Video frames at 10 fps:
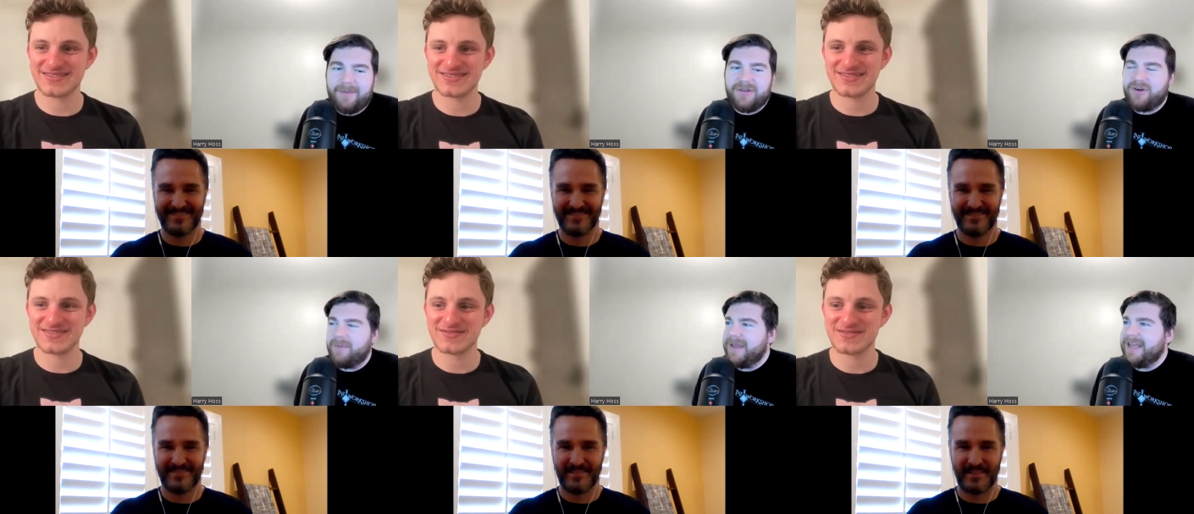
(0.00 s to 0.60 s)
Speaker 1: up the
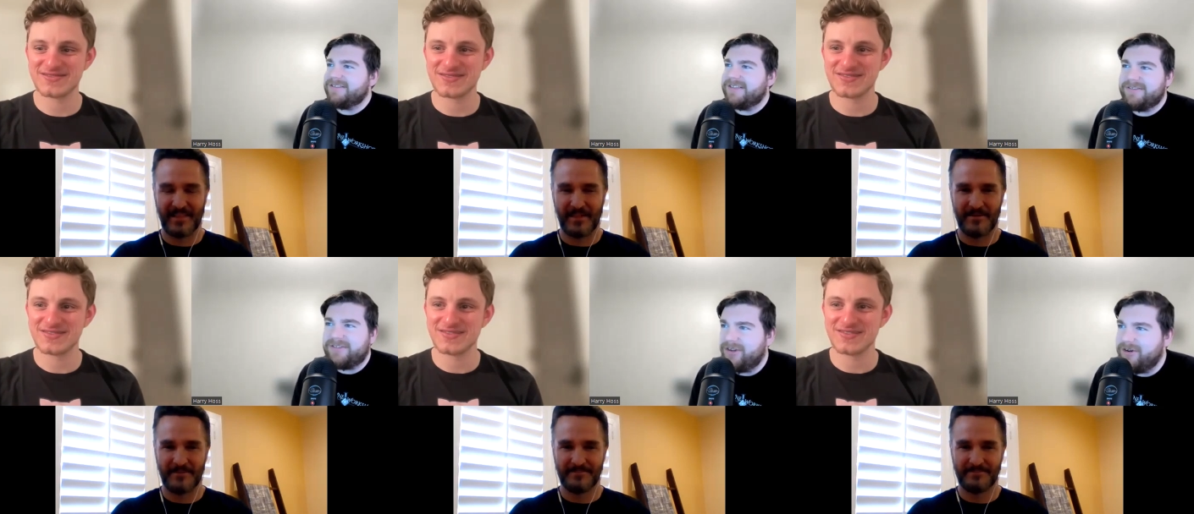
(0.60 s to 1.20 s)
Trump base
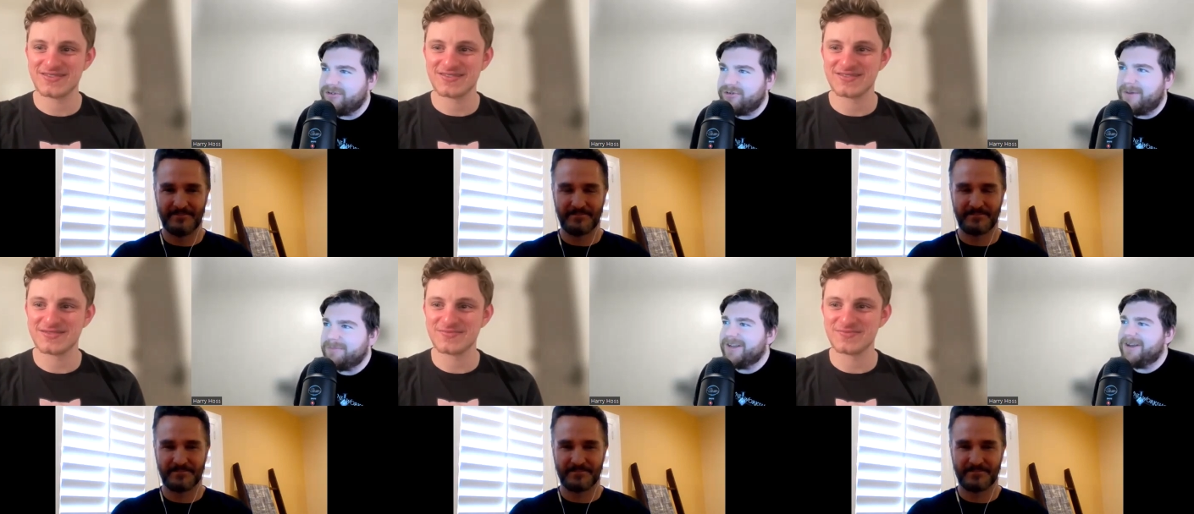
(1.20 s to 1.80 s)
and secure
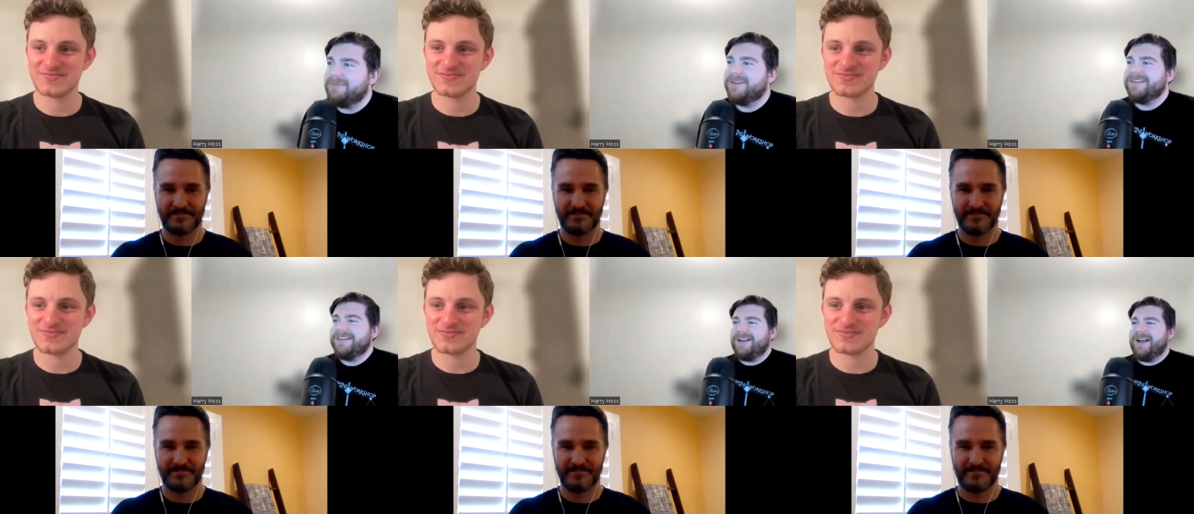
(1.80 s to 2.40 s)
Trump dub.
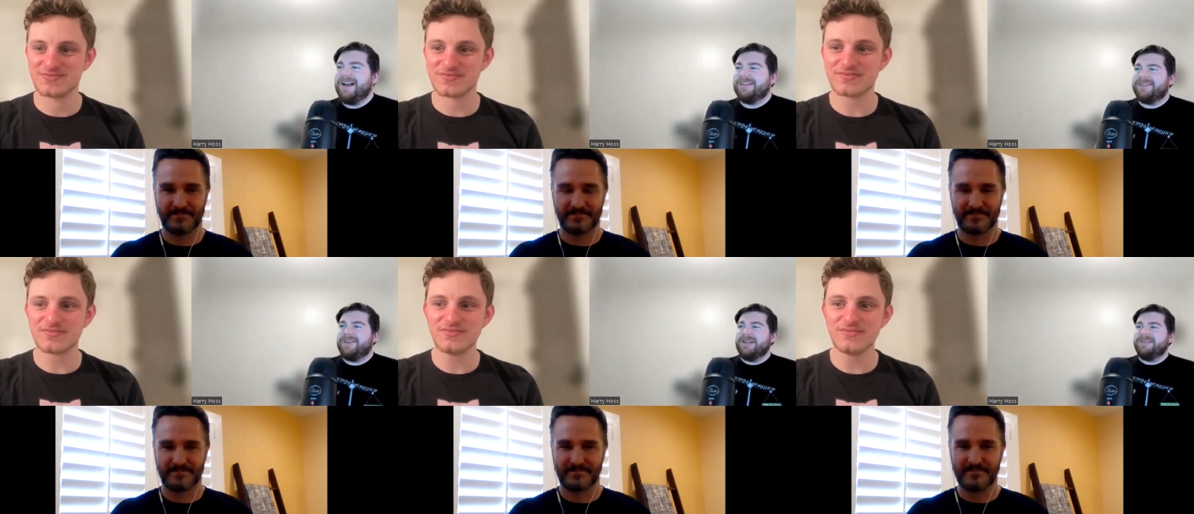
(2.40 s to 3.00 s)
Uh,
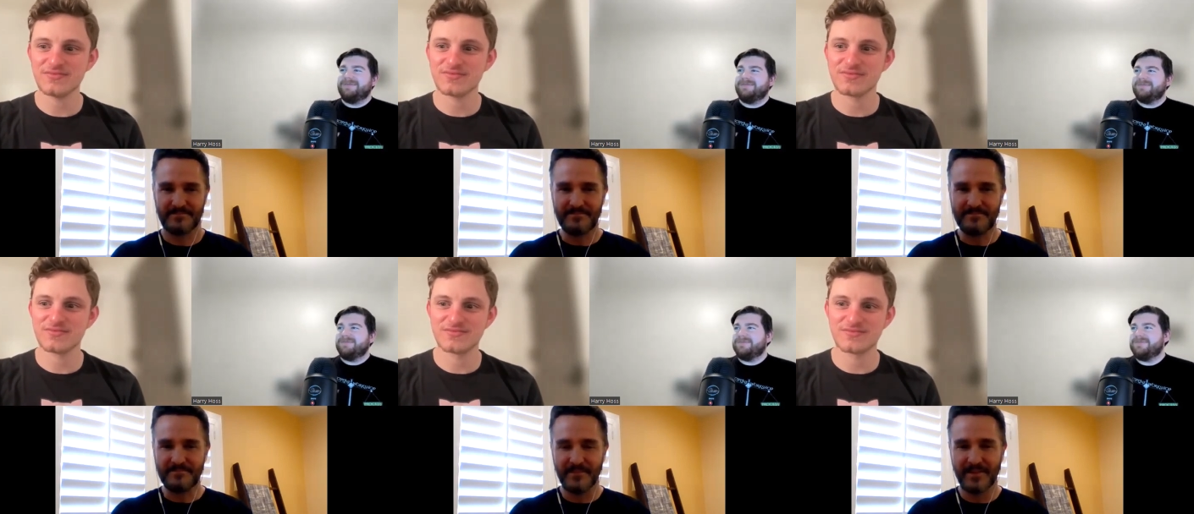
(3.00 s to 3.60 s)
Stephen?
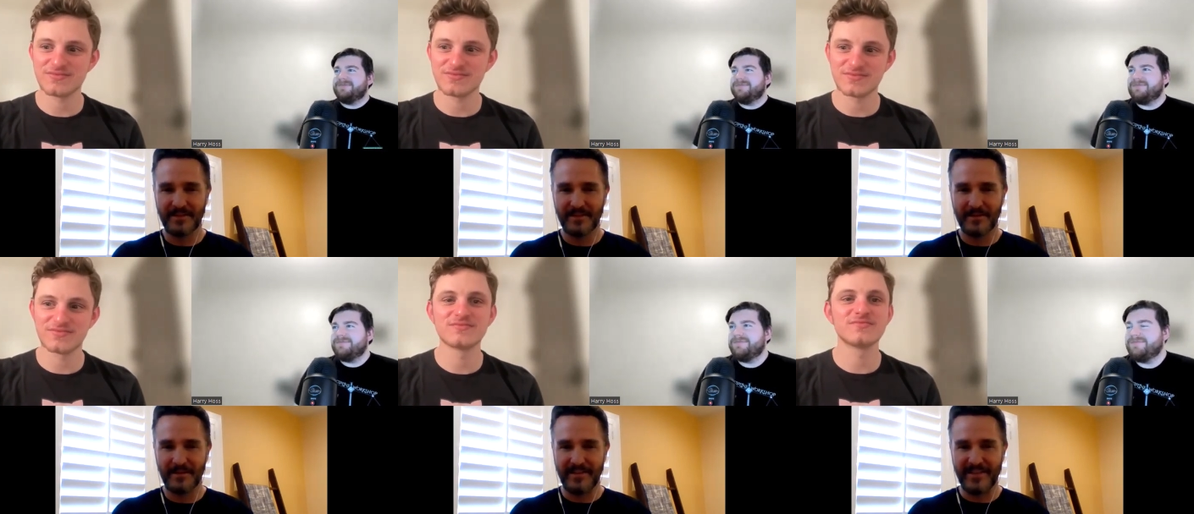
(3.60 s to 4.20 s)

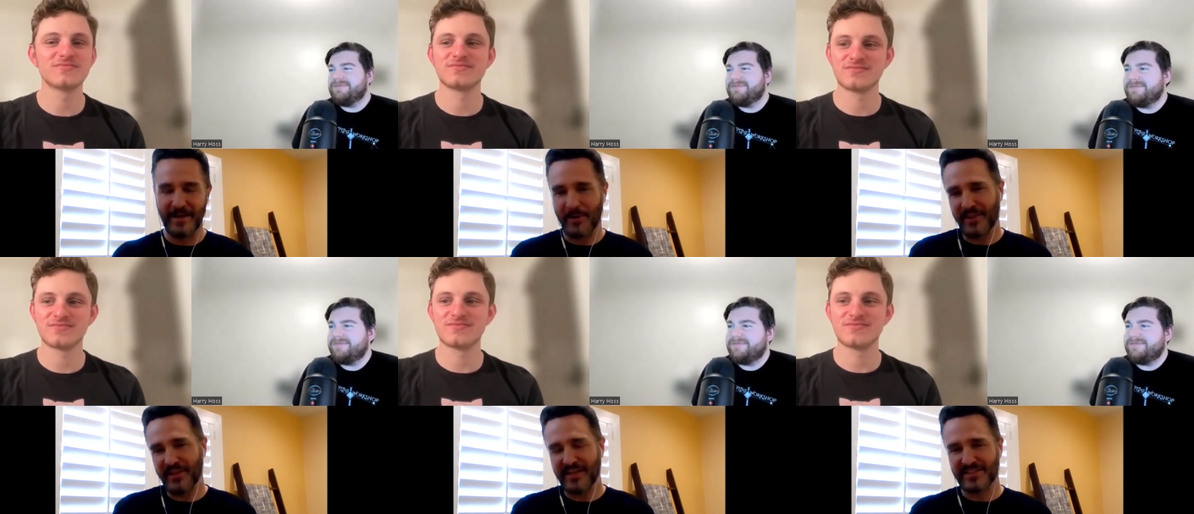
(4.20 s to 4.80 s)
Speaker 2: Yep, I
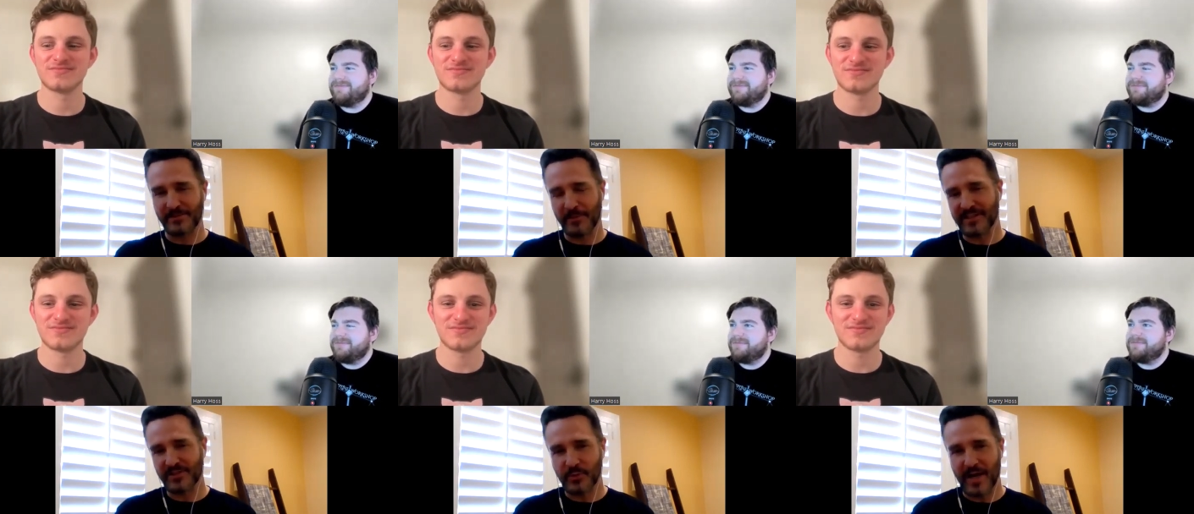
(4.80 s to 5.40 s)
think it's a big
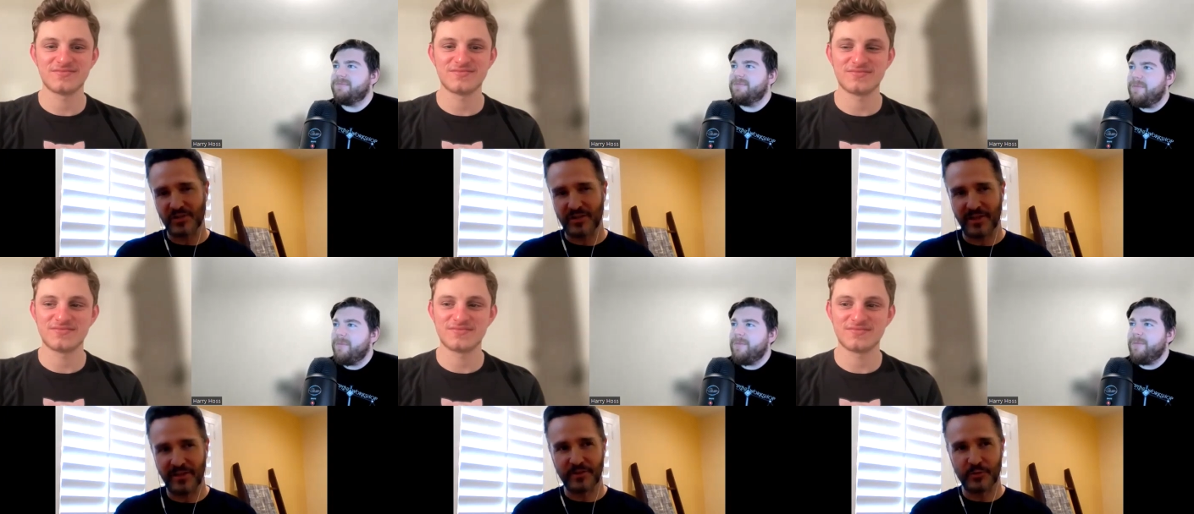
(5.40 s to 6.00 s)
distraction. I
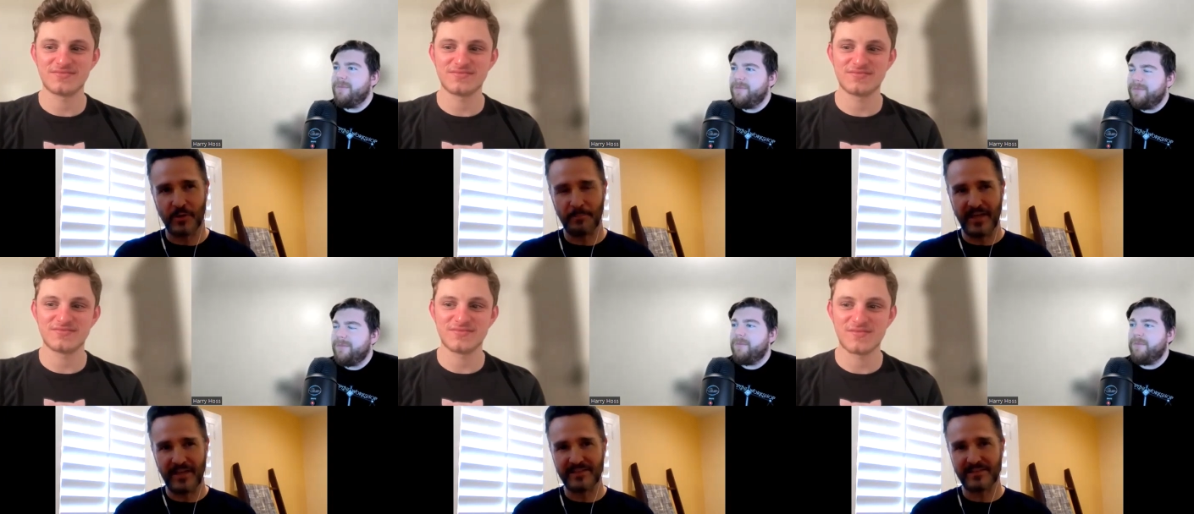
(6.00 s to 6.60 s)
think the Trump
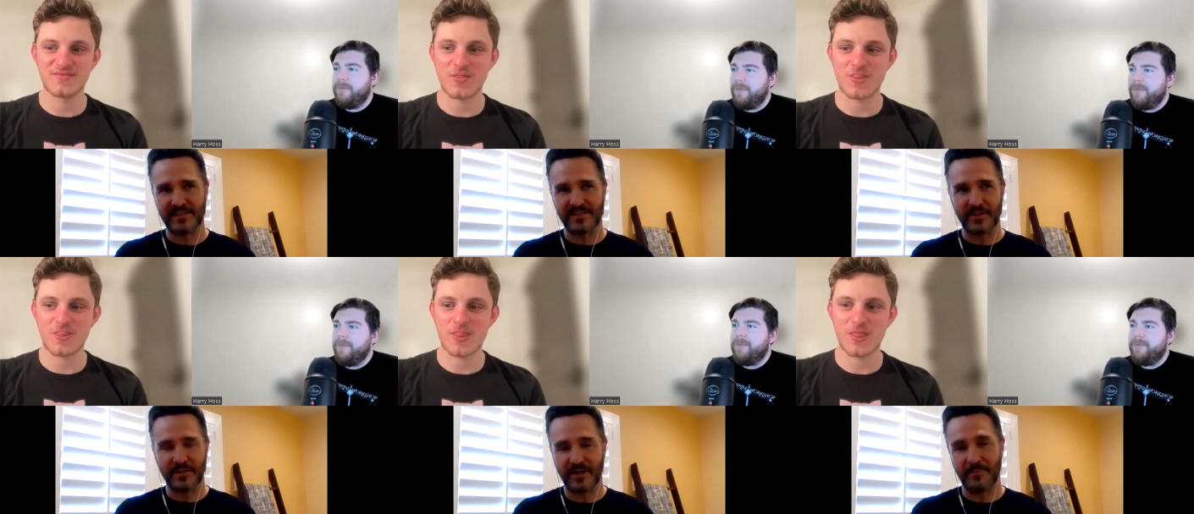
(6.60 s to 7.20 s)
base is going
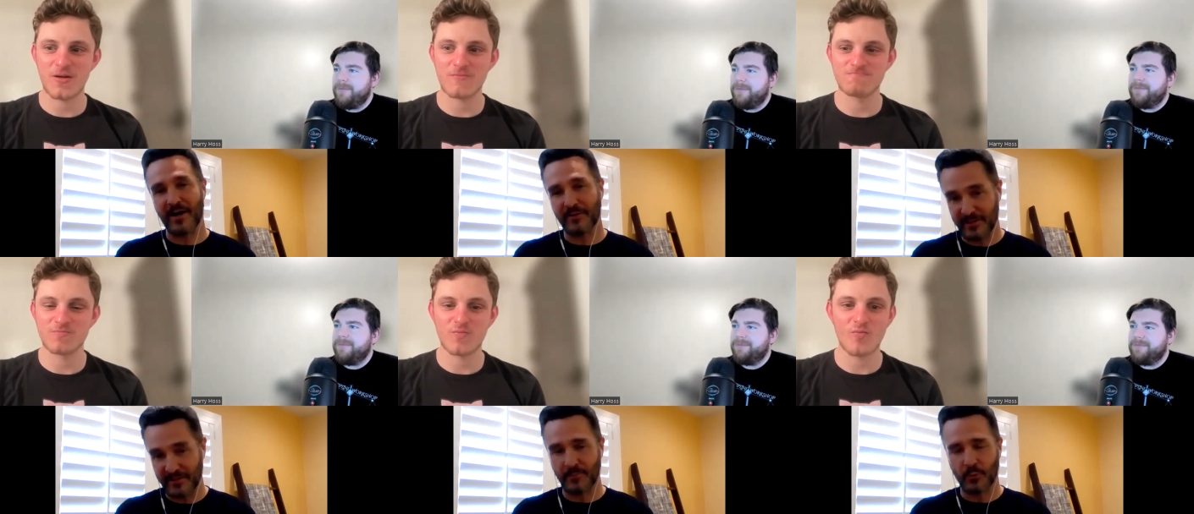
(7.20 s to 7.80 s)
to come out
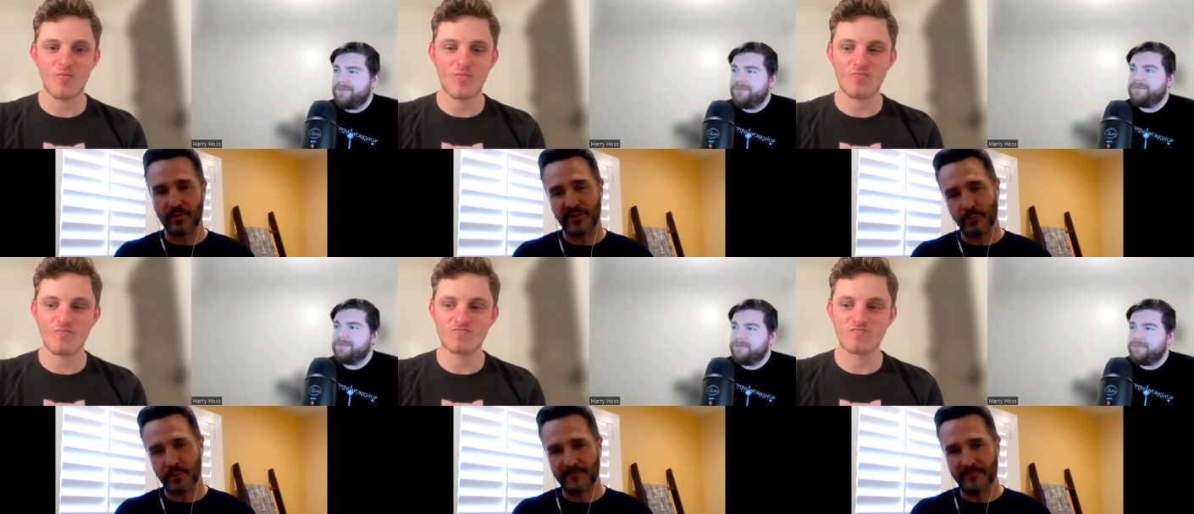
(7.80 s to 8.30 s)
even more than they were